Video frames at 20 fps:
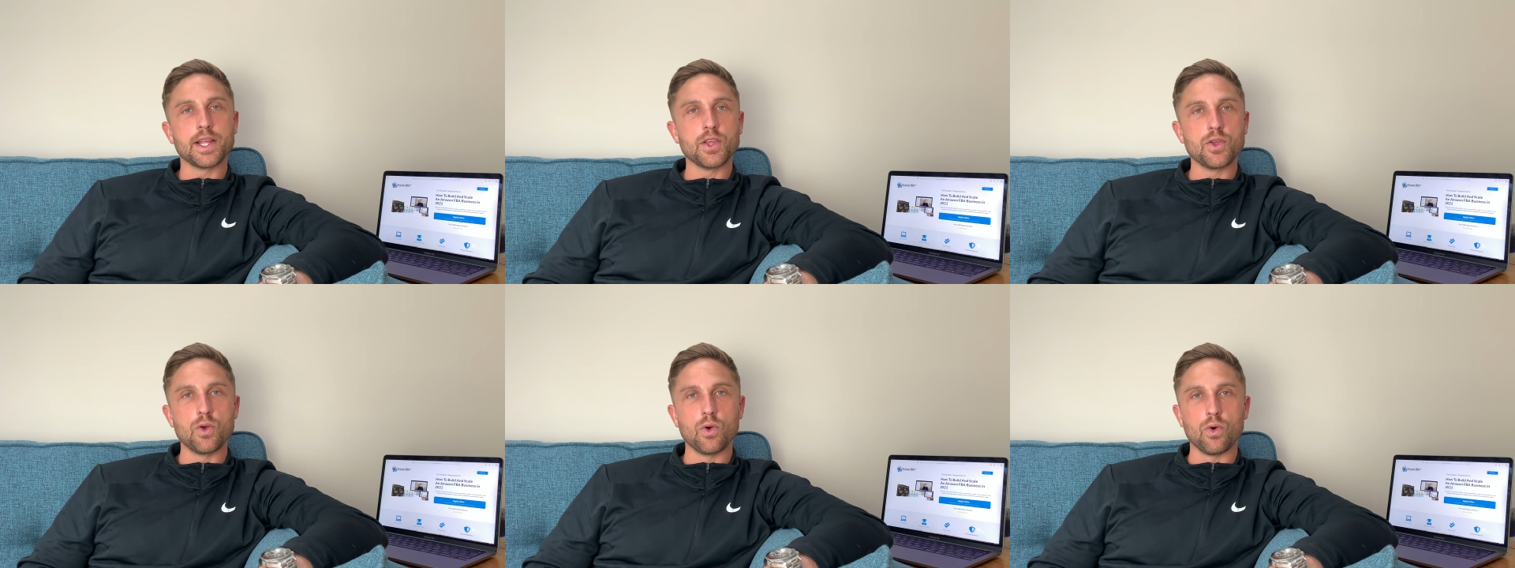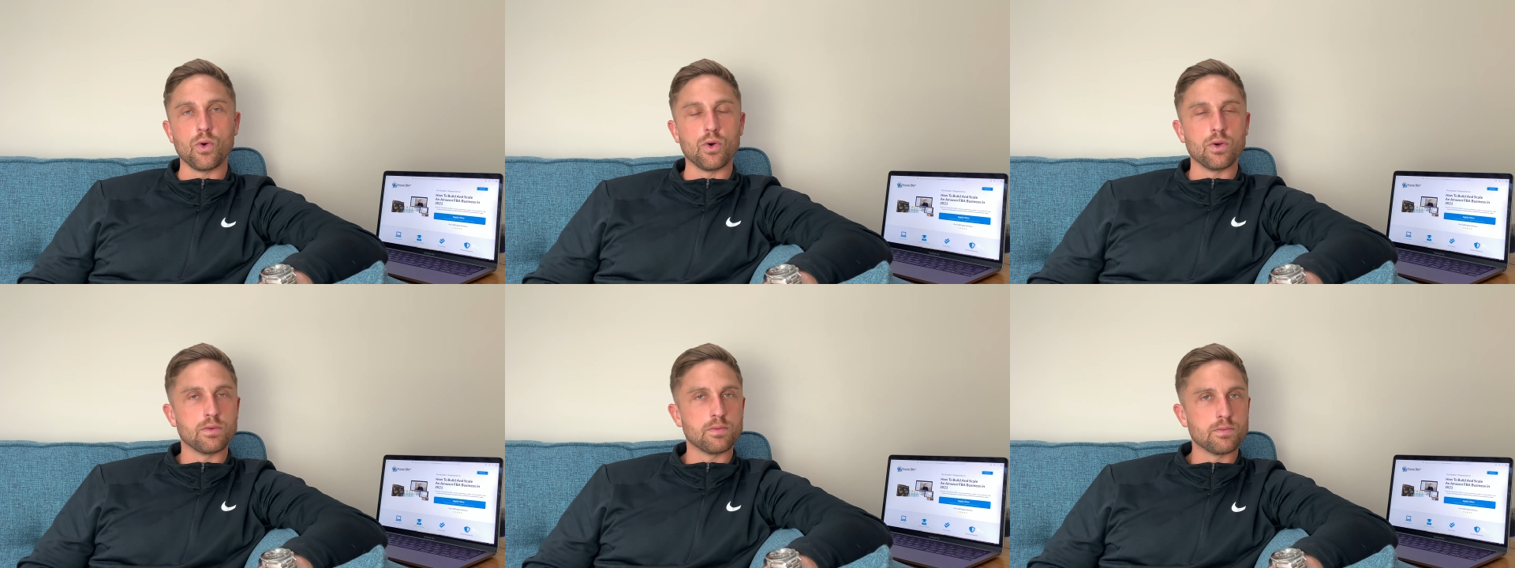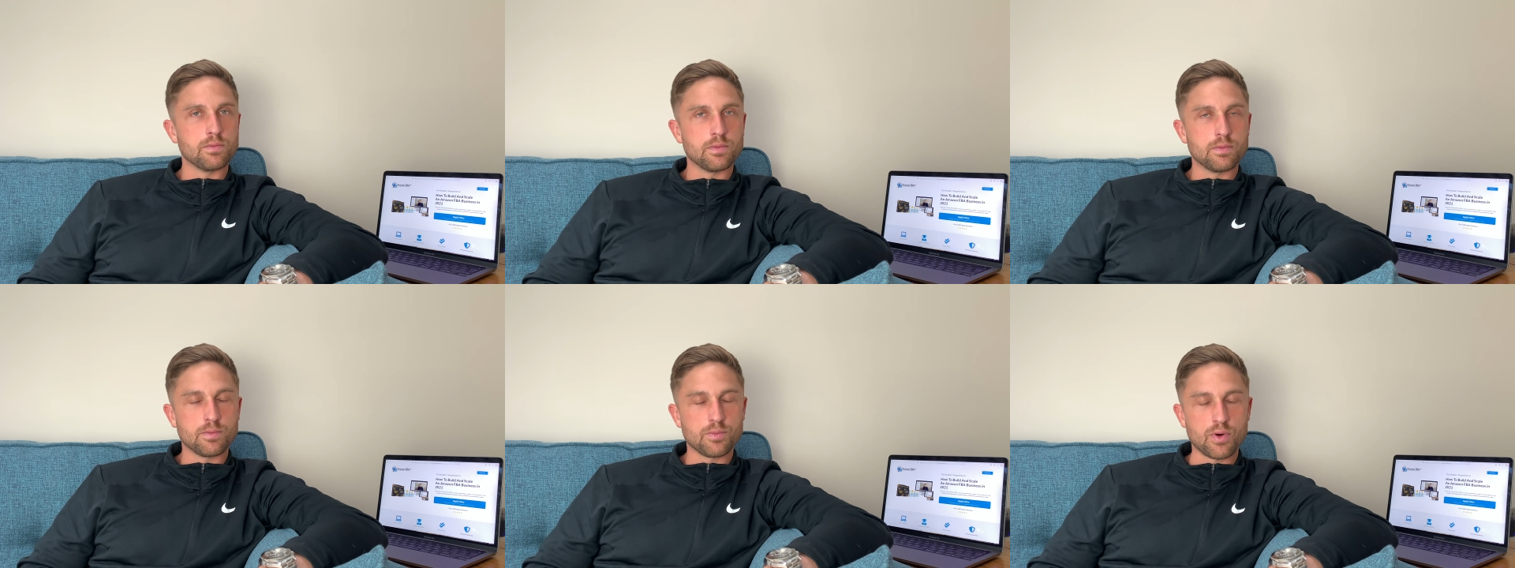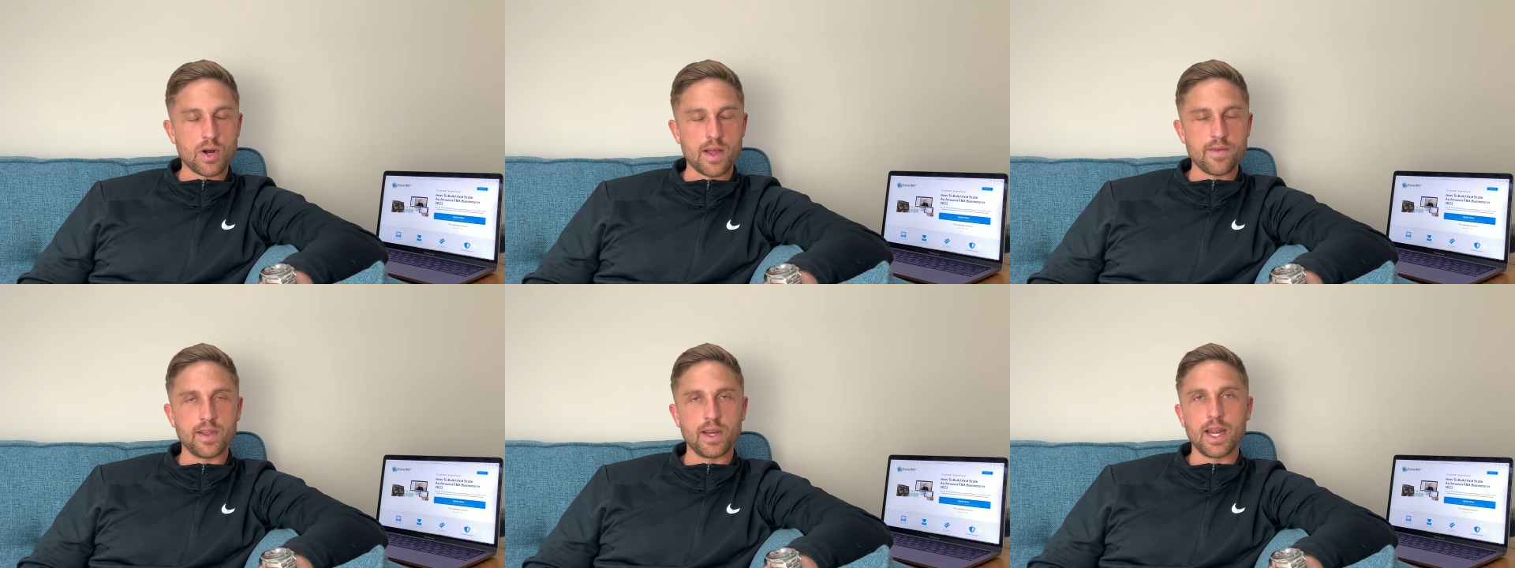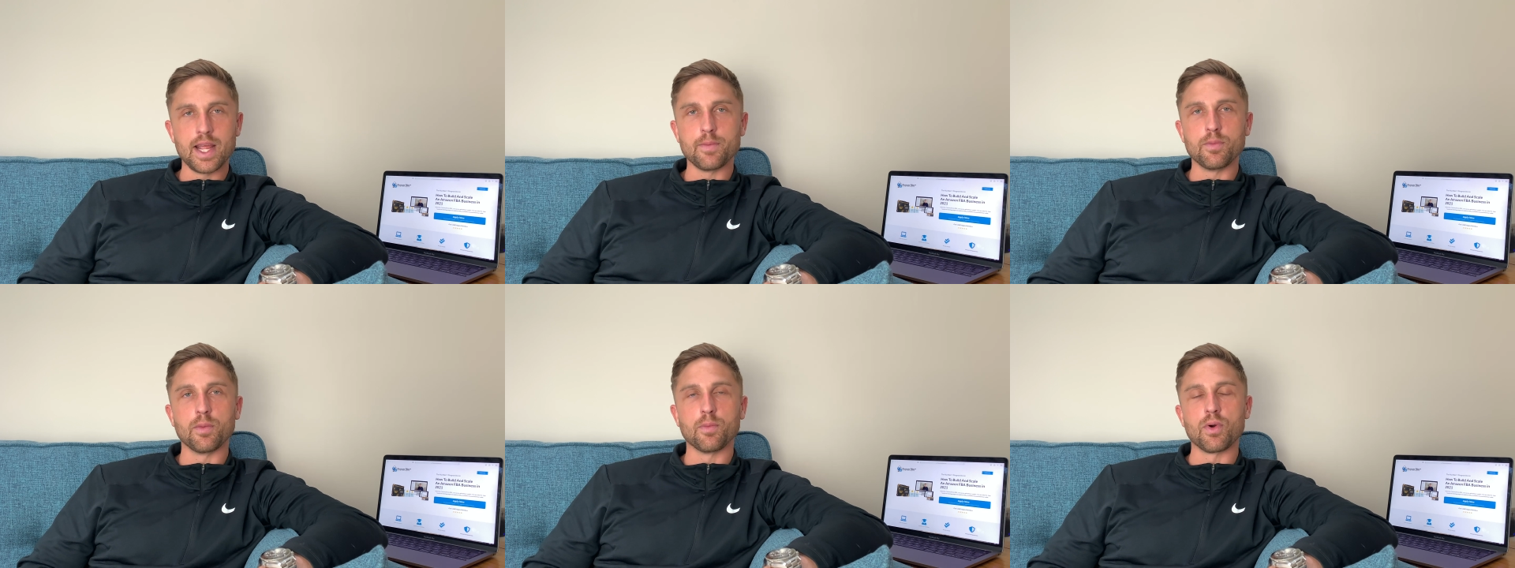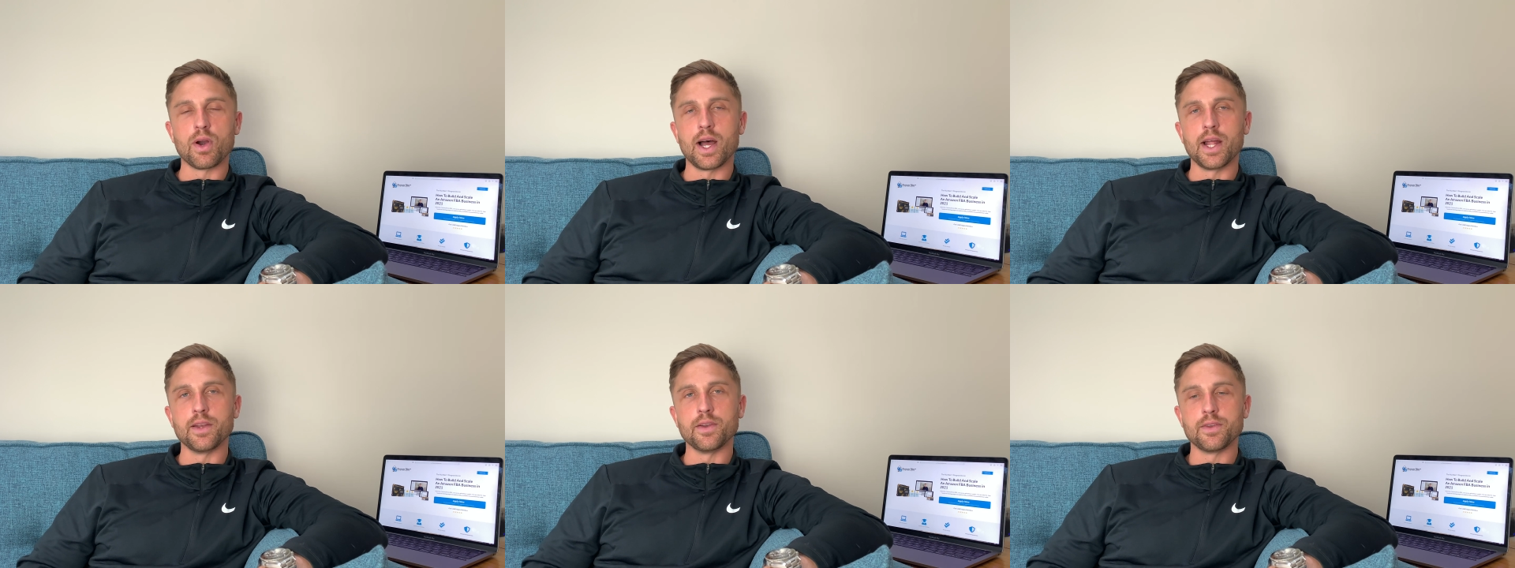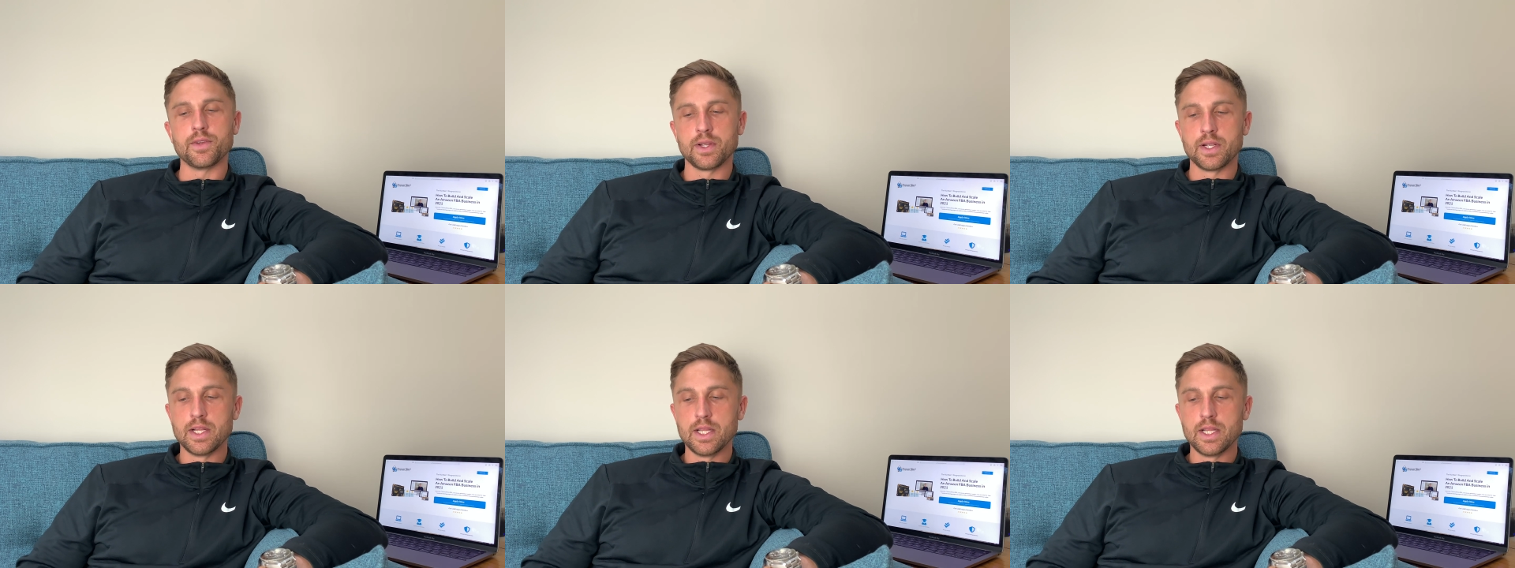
your private label brand.